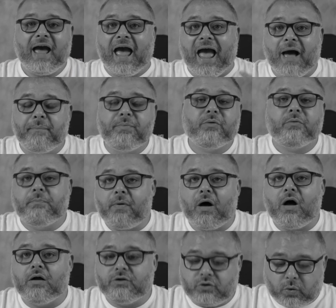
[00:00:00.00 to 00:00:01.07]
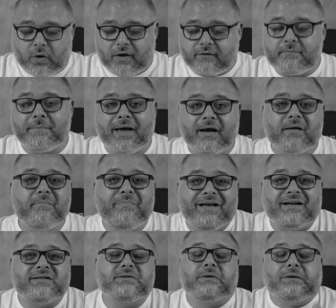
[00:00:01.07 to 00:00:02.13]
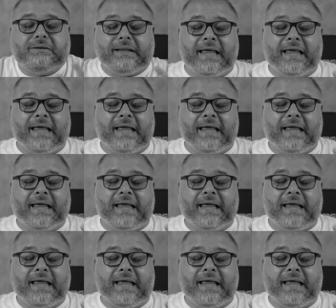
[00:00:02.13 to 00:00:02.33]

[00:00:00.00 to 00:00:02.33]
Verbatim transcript: Apple bought 12 megapixel